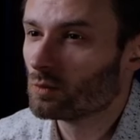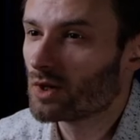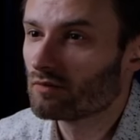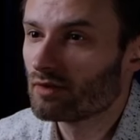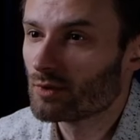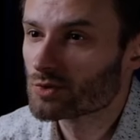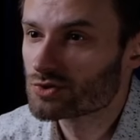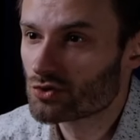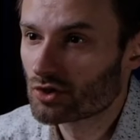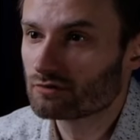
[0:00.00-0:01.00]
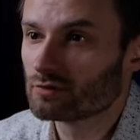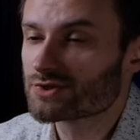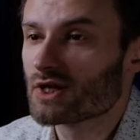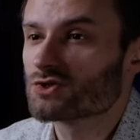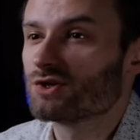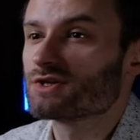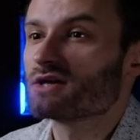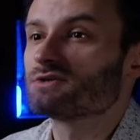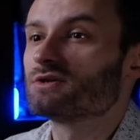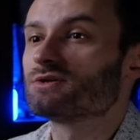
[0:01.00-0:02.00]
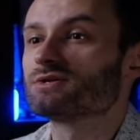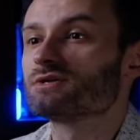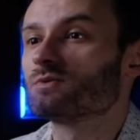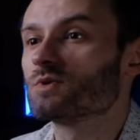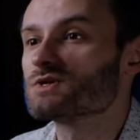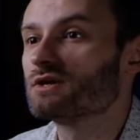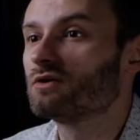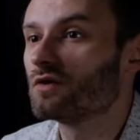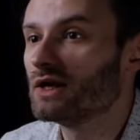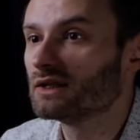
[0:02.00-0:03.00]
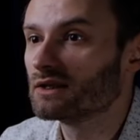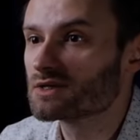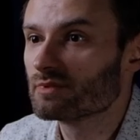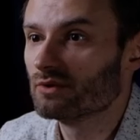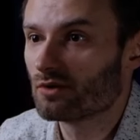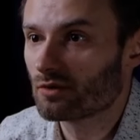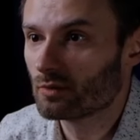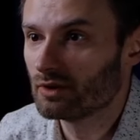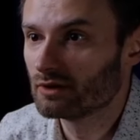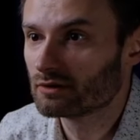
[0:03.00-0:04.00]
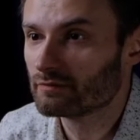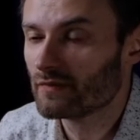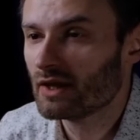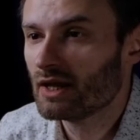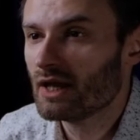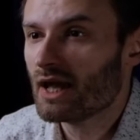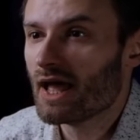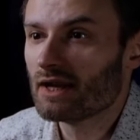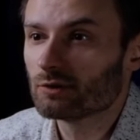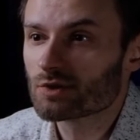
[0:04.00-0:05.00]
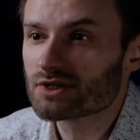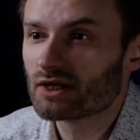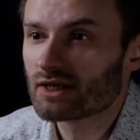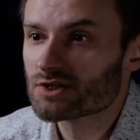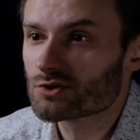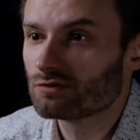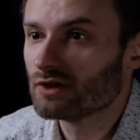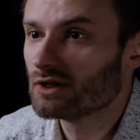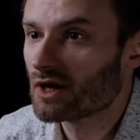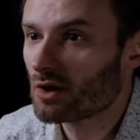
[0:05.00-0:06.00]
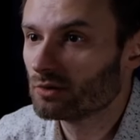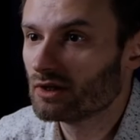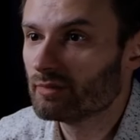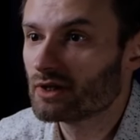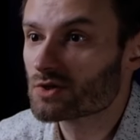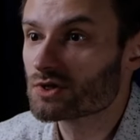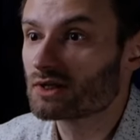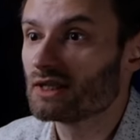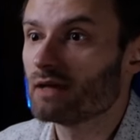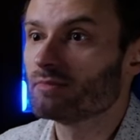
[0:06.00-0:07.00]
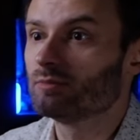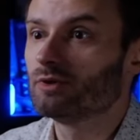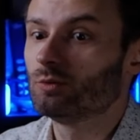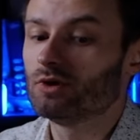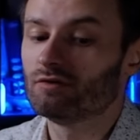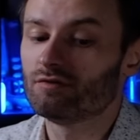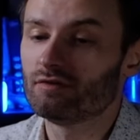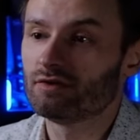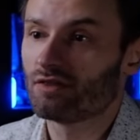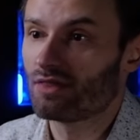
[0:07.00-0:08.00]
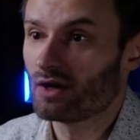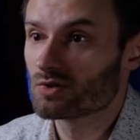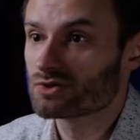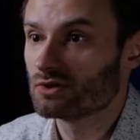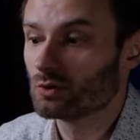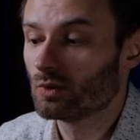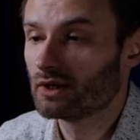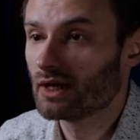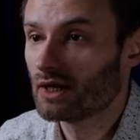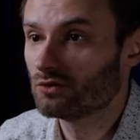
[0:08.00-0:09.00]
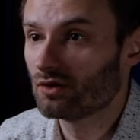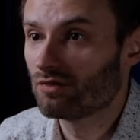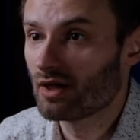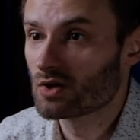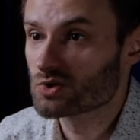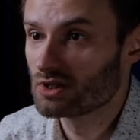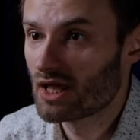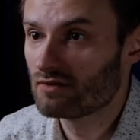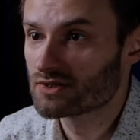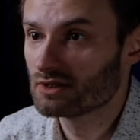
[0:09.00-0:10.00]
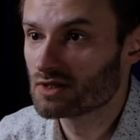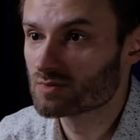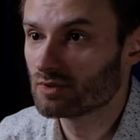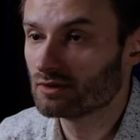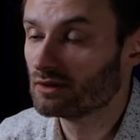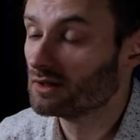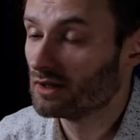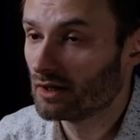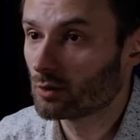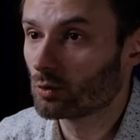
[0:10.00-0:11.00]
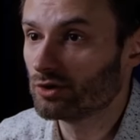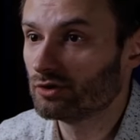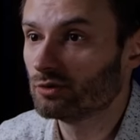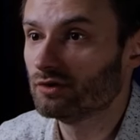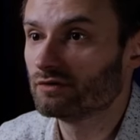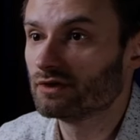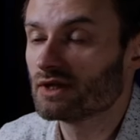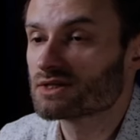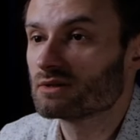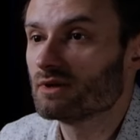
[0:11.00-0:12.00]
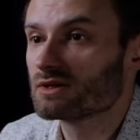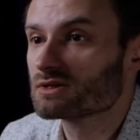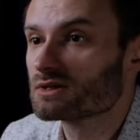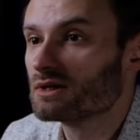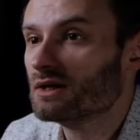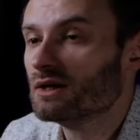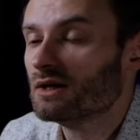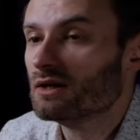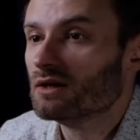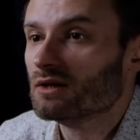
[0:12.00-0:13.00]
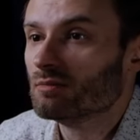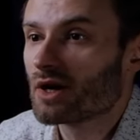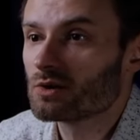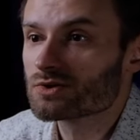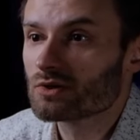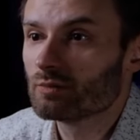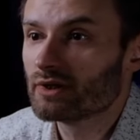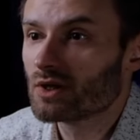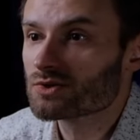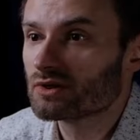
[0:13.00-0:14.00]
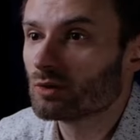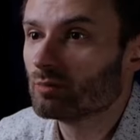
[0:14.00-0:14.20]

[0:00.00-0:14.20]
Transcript: One of the most dreadful such disasters was the Great Lisbon earthquake. And it was a catastrophe not only because it claimed between 50,000 to 100,000 lives in Lisbon, according to different estimates, but also because it